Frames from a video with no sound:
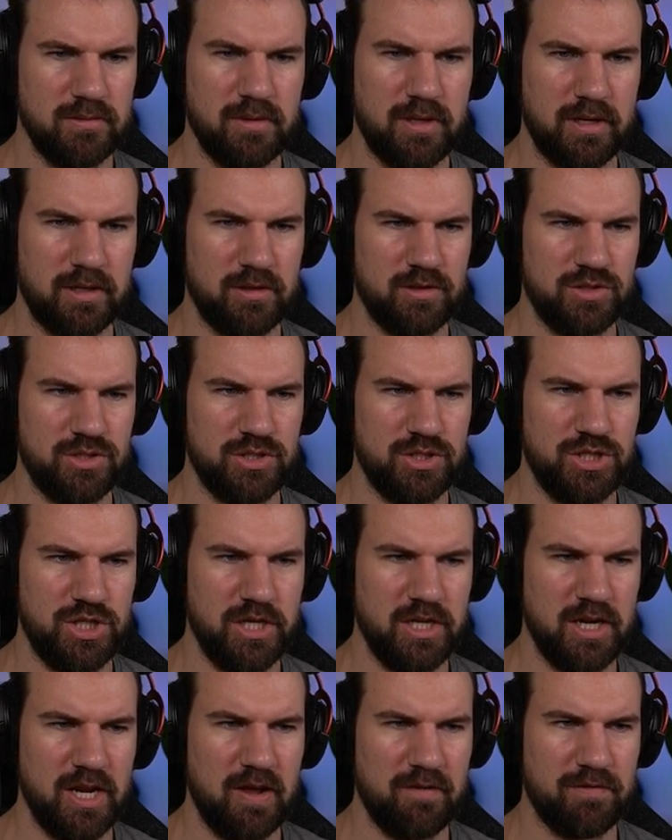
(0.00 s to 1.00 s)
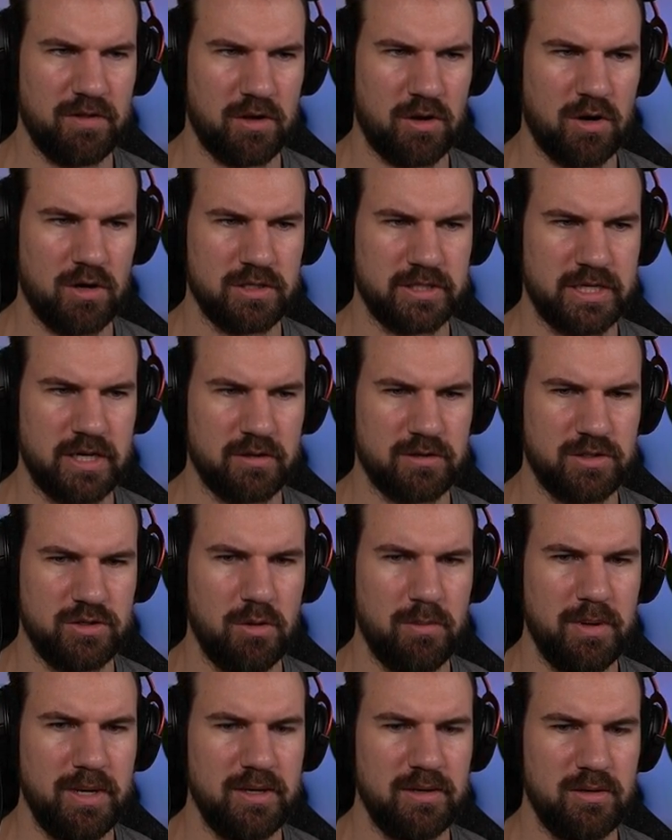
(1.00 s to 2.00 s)
Like she can have the cursed house.
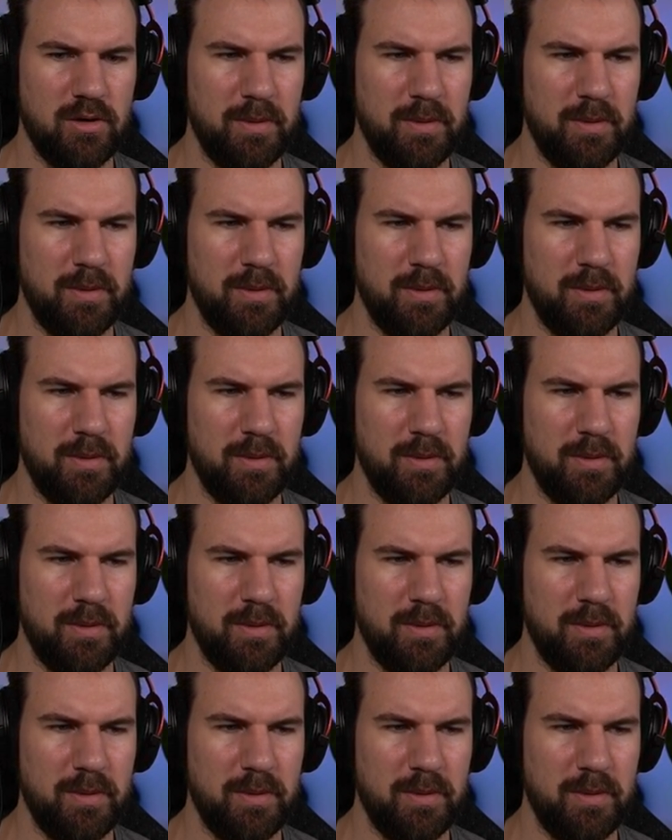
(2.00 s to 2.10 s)
Nobody,